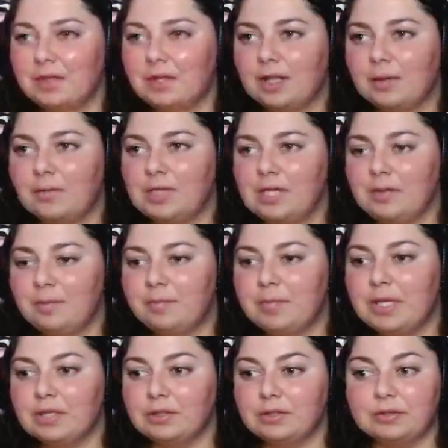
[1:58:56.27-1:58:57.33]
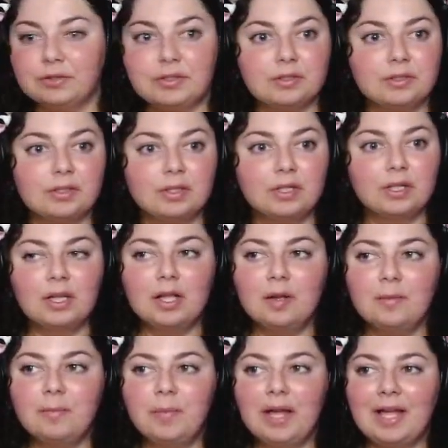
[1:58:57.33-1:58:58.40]
Okay, we need to build.
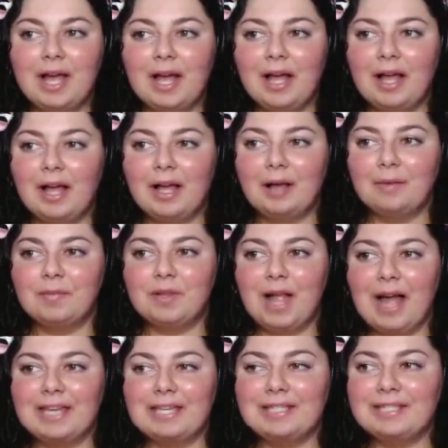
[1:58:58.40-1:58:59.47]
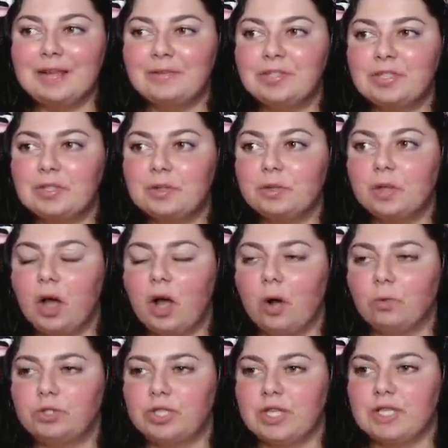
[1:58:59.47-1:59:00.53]
But I'm glad it sounds...
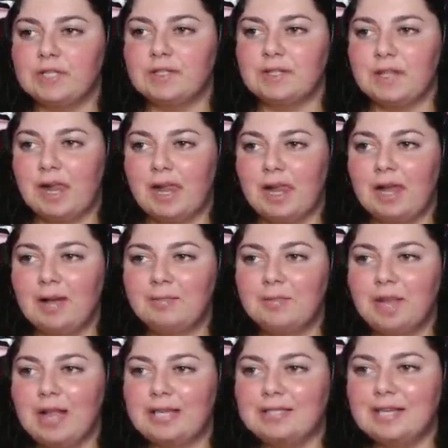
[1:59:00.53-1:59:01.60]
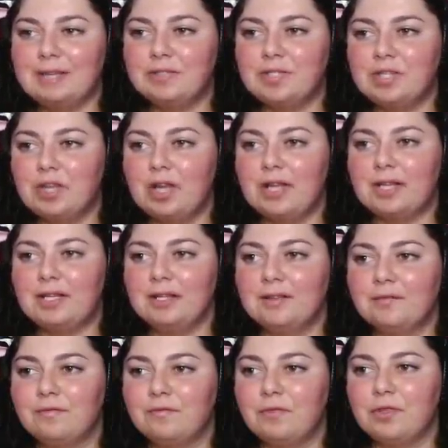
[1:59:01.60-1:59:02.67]
Oh, geez. I'm glad it sounds good
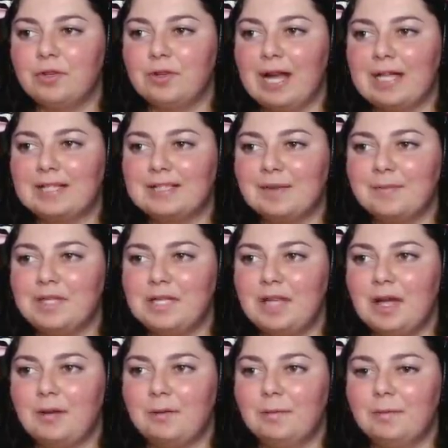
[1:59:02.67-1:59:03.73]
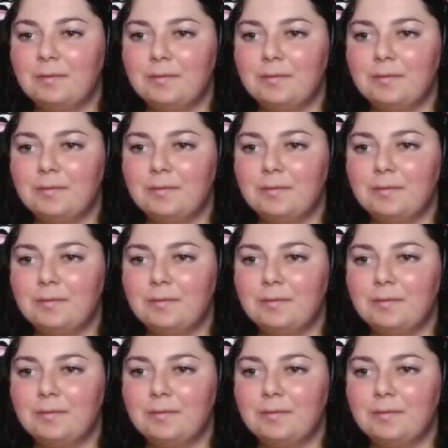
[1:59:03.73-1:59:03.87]
for you guys. Let me know.